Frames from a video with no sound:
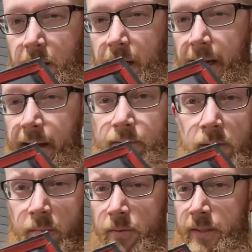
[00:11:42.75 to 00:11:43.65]
I have
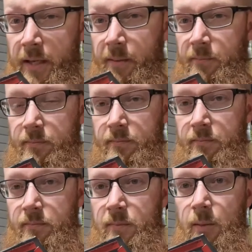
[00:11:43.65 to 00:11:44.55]
some 3M.
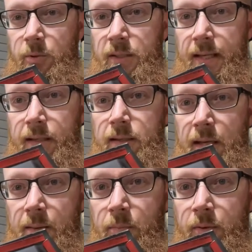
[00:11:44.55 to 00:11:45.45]
Double-sided
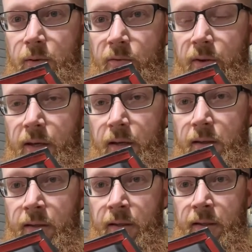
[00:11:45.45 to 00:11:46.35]
tape over there.